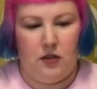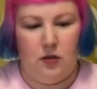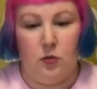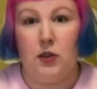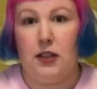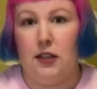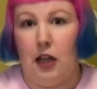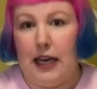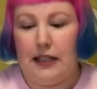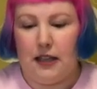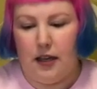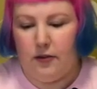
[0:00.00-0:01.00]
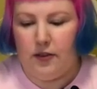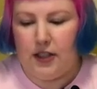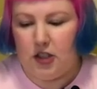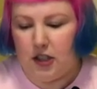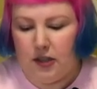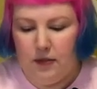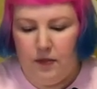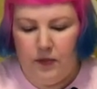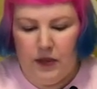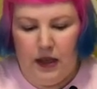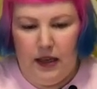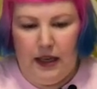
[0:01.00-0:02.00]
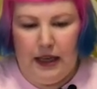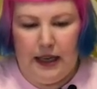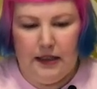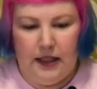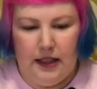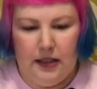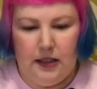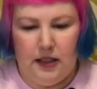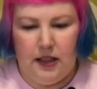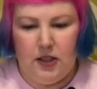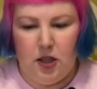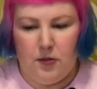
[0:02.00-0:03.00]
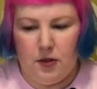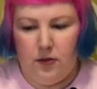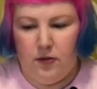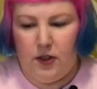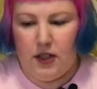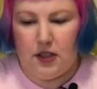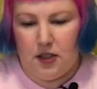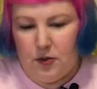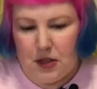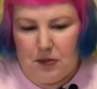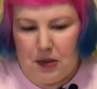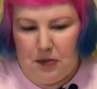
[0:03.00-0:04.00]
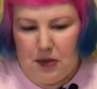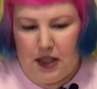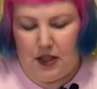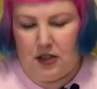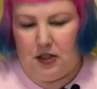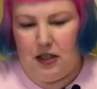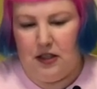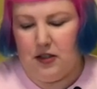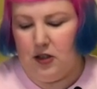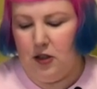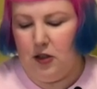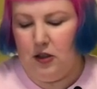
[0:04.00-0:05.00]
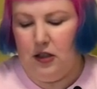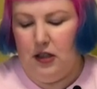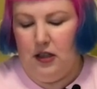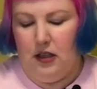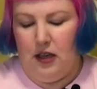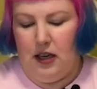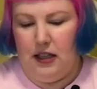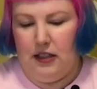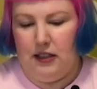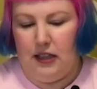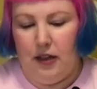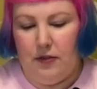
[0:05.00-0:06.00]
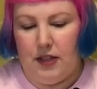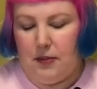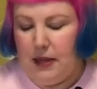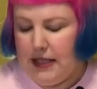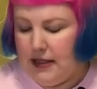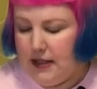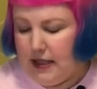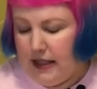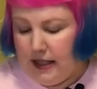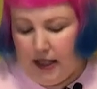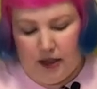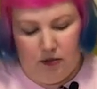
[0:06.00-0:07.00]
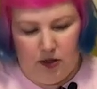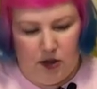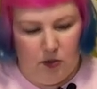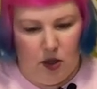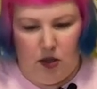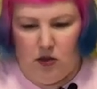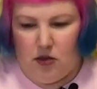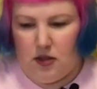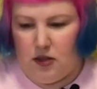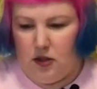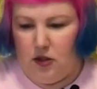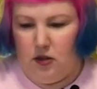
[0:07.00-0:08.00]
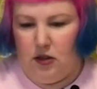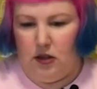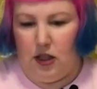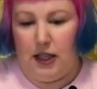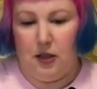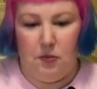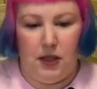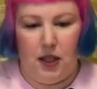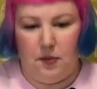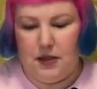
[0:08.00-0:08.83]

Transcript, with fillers: really liked that feature. And then in terms of fit, it was a bit mixed. So I love that the pieces stay together really well. So I could pick up